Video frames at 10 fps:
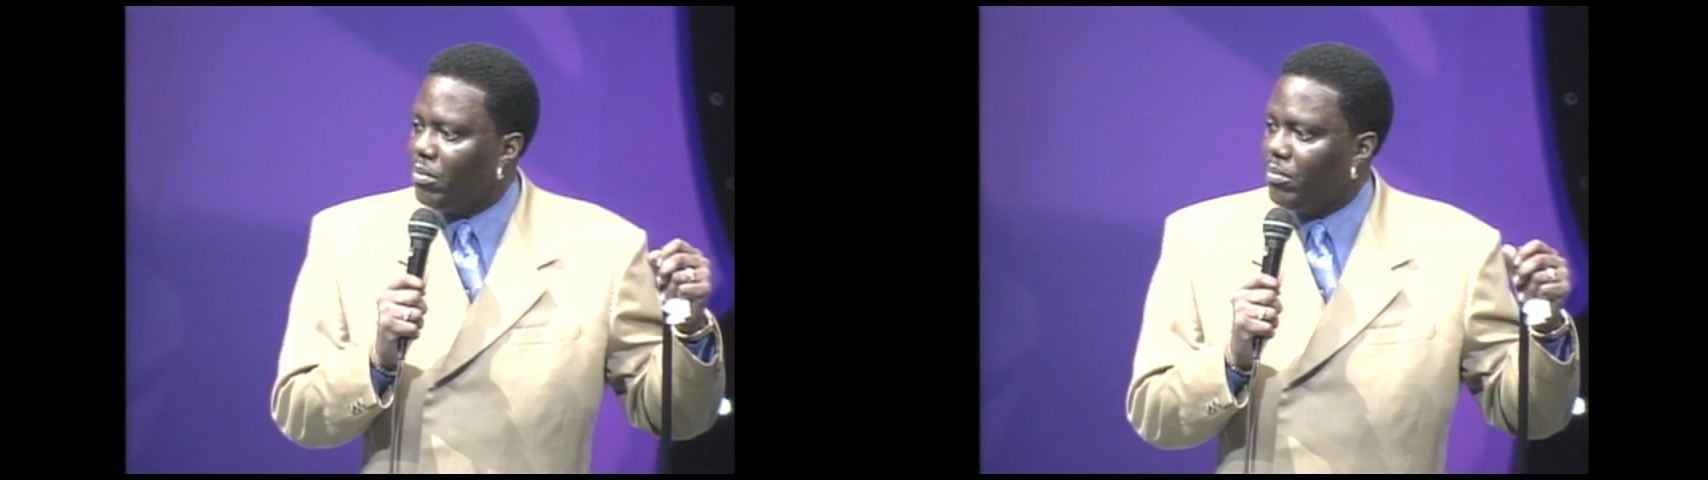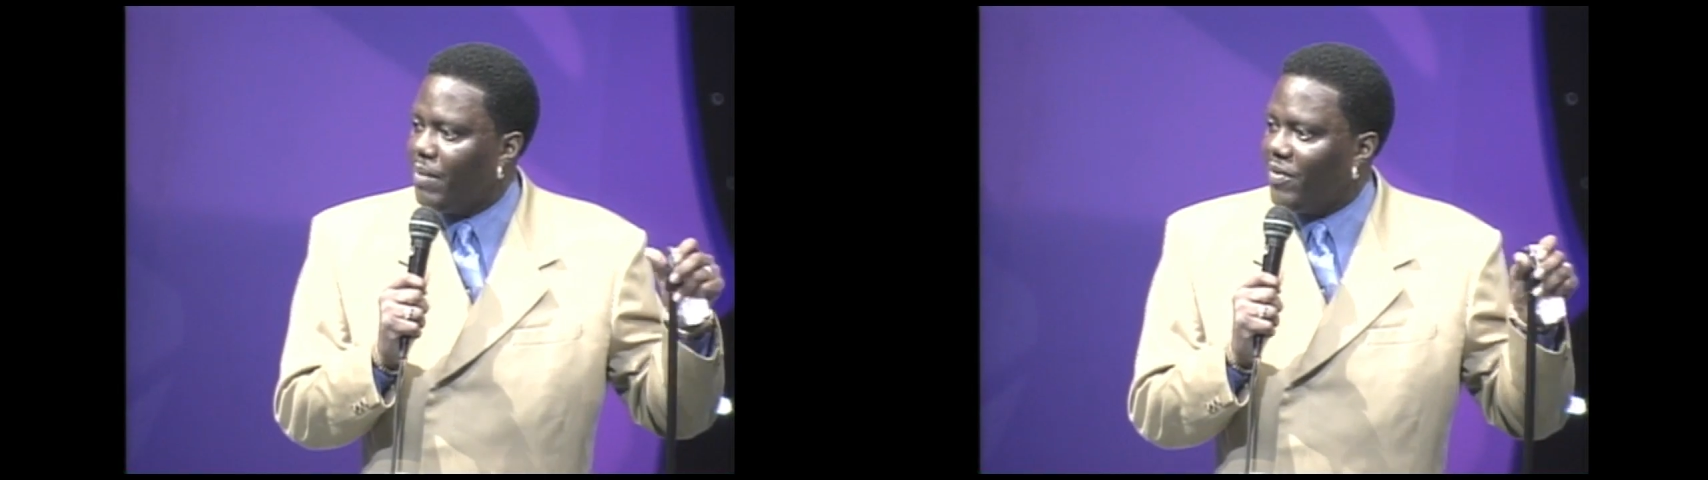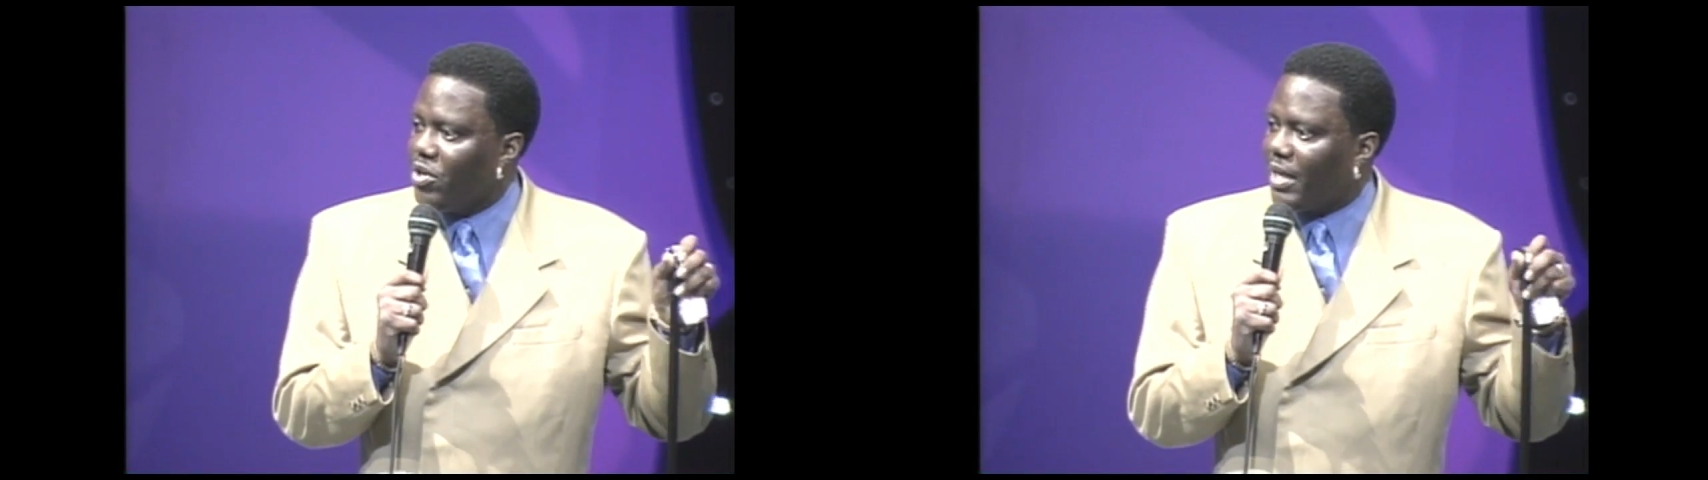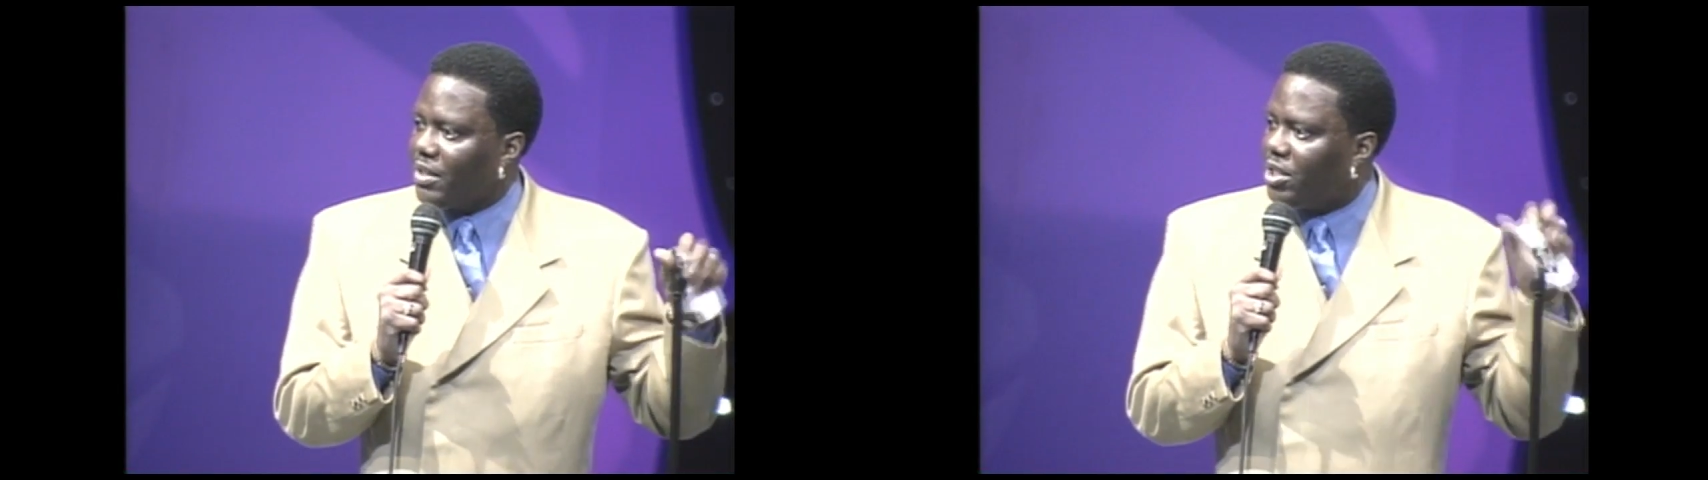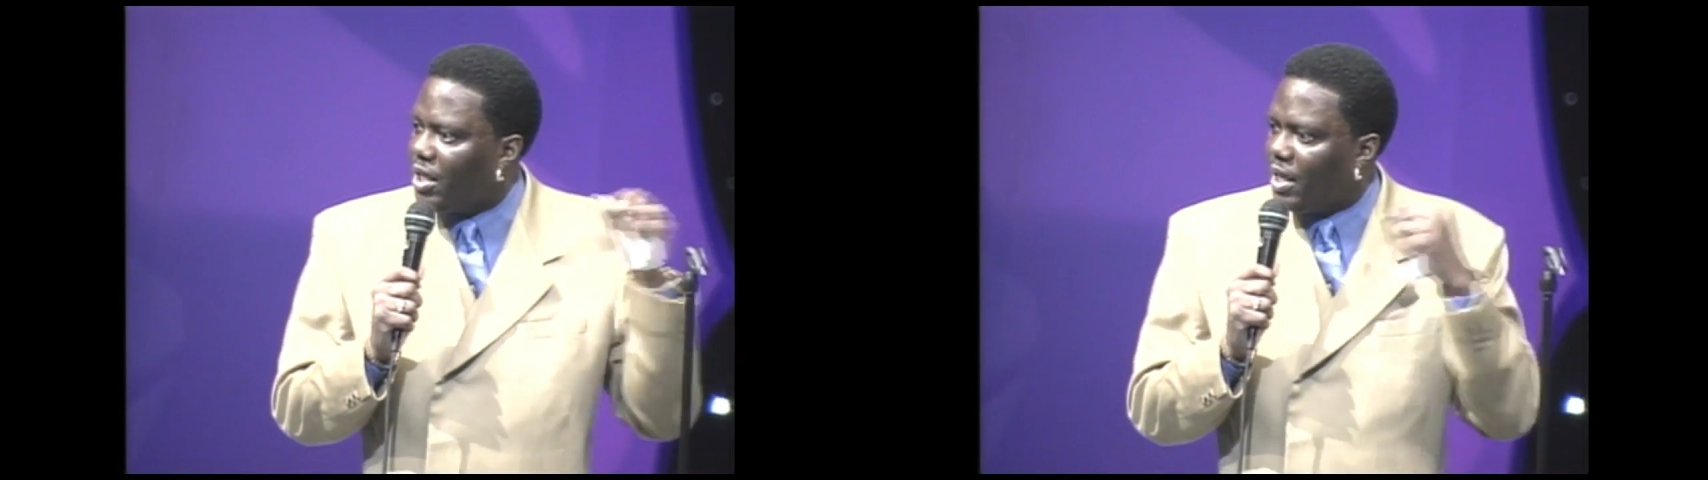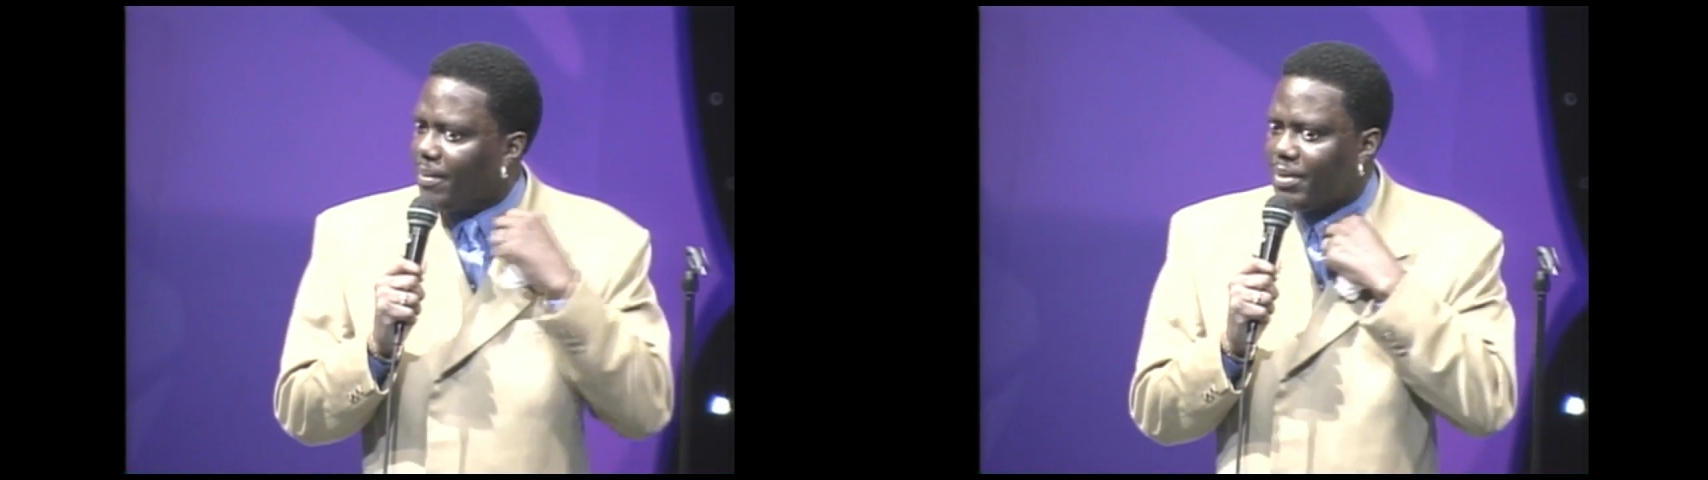Remember, you got the same